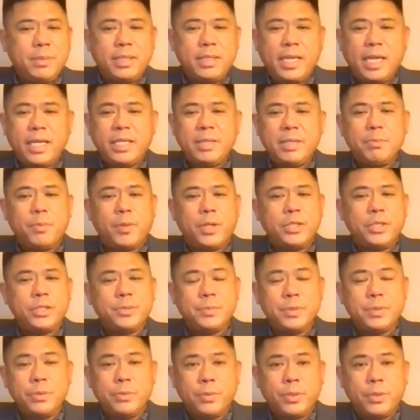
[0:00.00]
in any parts
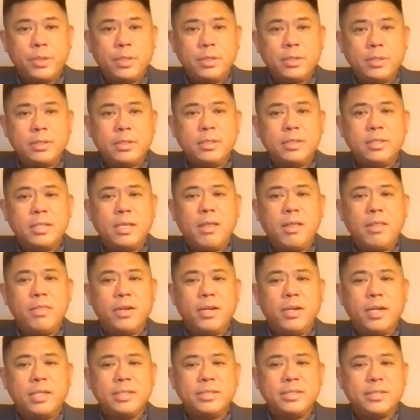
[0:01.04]
of the world,
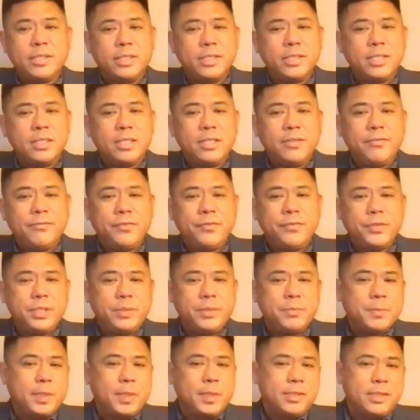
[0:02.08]
there are certainly few
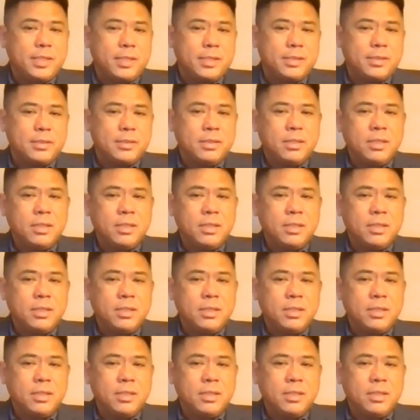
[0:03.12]
differences.